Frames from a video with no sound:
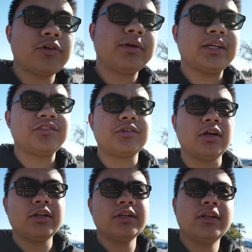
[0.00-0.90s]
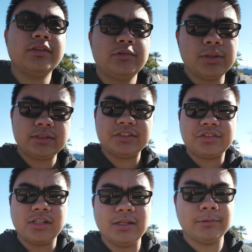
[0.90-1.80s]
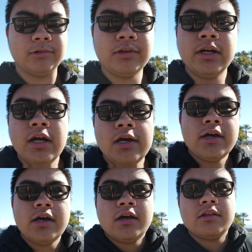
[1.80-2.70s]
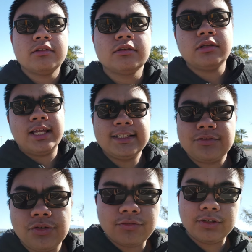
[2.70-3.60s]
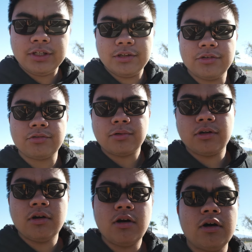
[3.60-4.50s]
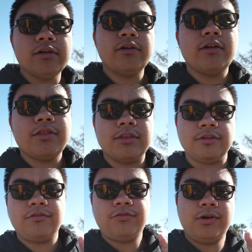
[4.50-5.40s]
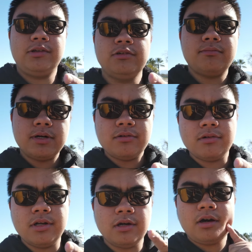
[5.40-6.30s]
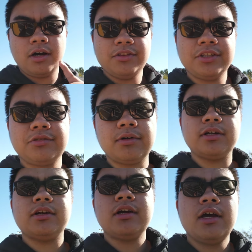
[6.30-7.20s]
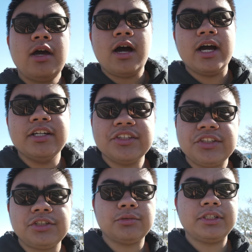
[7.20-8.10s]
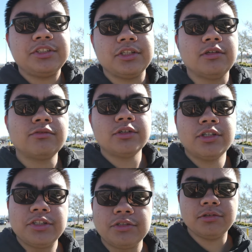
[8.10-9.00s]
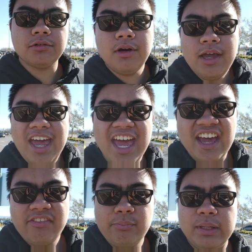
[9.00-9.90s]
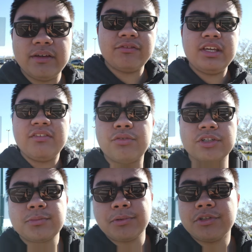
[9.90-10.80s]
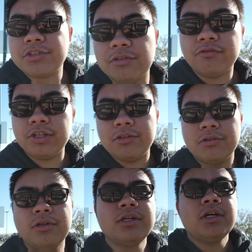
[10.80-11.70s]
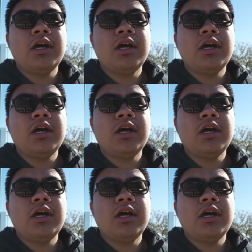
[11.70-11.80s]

Before we get started, quick disclaimer. The last few videos were on the follow mode on this one. I just switched it over to FPV, first person view,